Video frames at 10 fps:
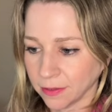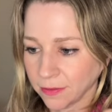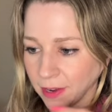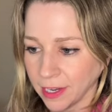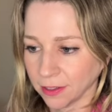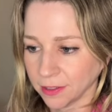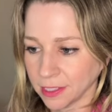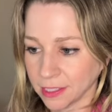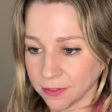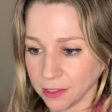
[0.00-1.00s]
find all
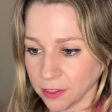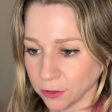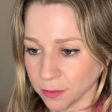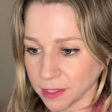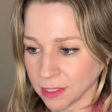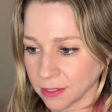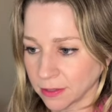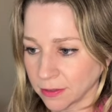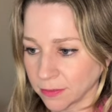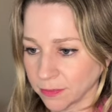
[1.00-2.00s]
these different loops.
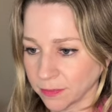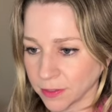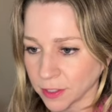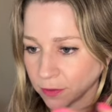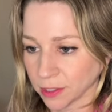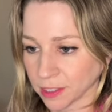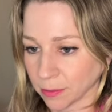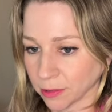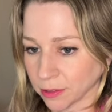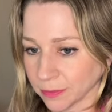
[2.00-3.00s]
So for
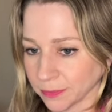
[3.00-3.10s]
example,